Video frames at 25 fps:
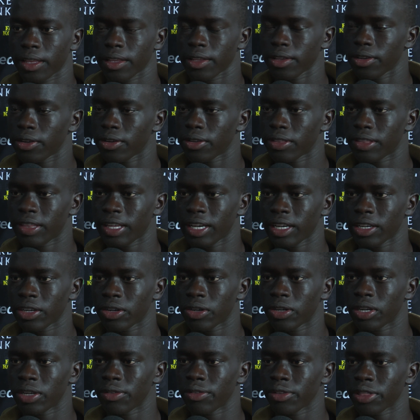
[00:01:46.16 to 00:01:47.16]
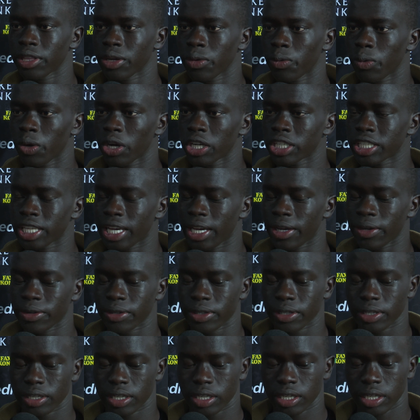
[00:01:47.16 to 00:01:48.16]
you know, thank God everything worked out.
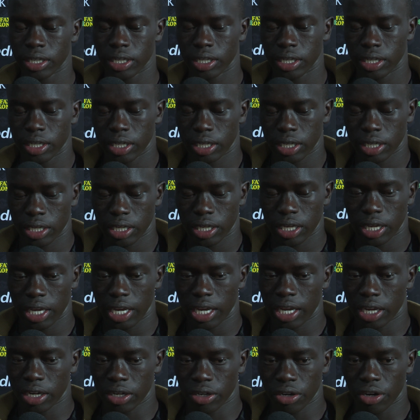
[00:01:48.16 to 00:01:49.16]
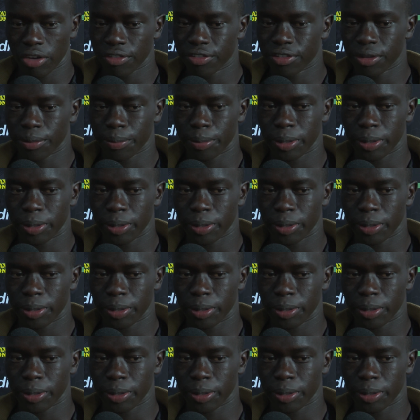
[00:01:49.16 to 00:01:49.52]
And off the